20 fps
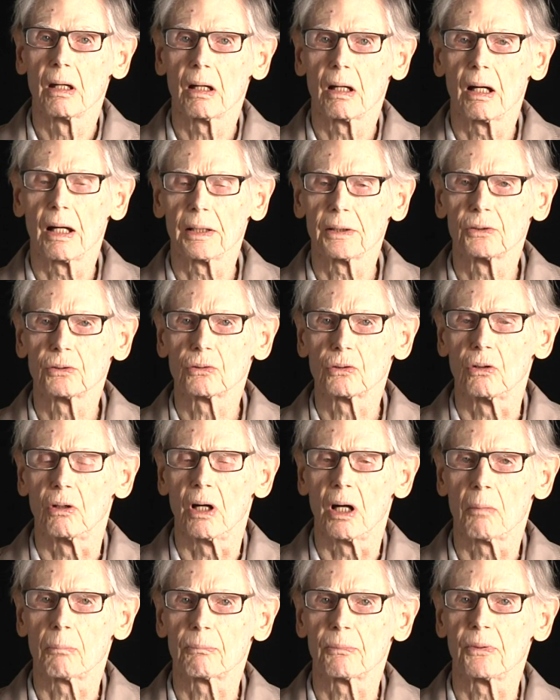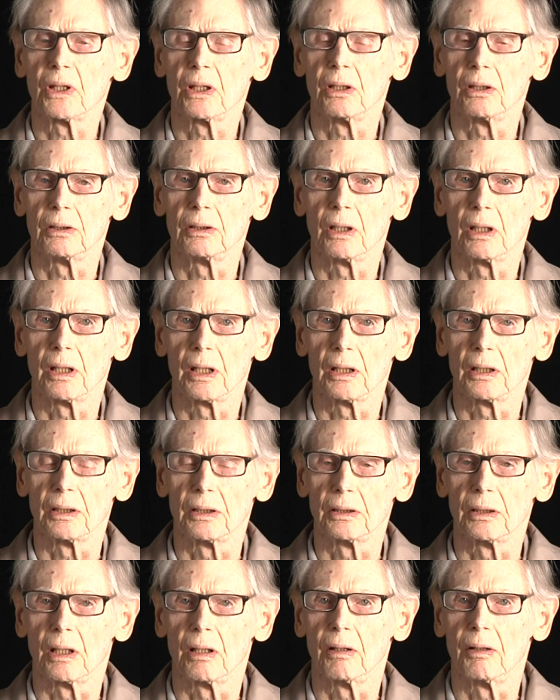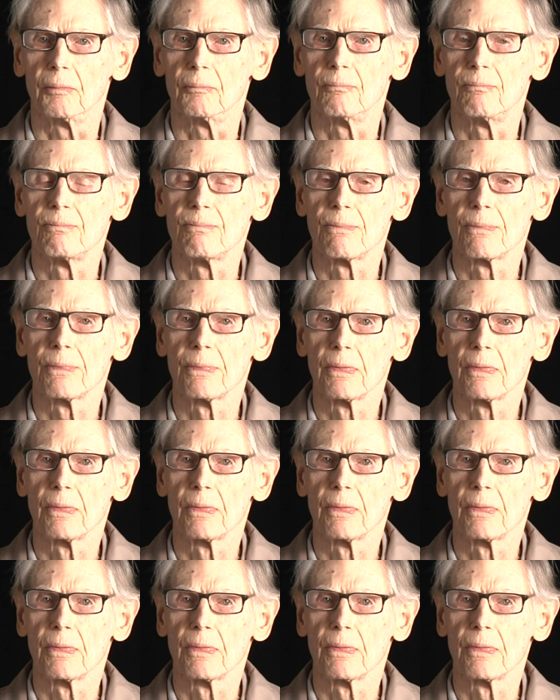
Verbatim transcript: I grew up in a um,